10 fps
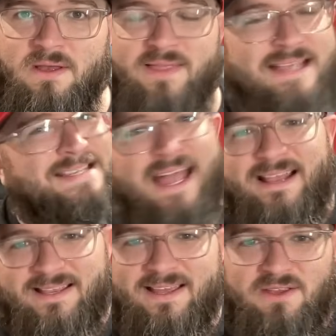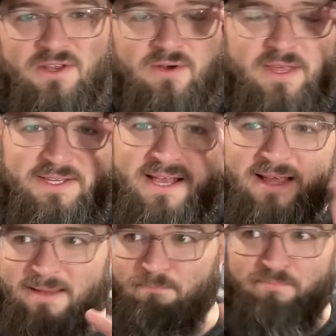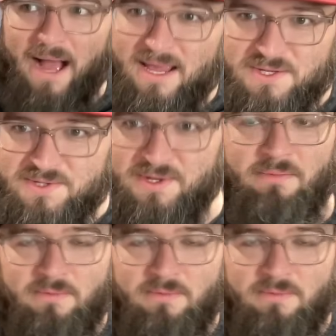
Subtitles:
And that's not, you know, that's not like bias or something.